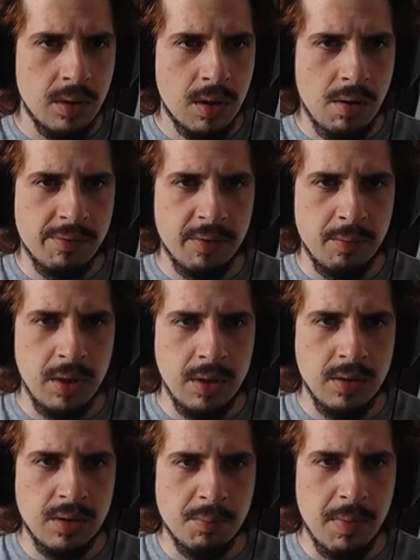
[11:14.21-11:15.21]
coffee
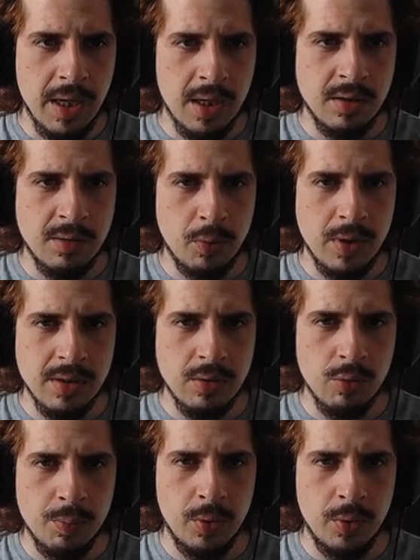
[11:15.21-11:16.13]
beans, mech espresso,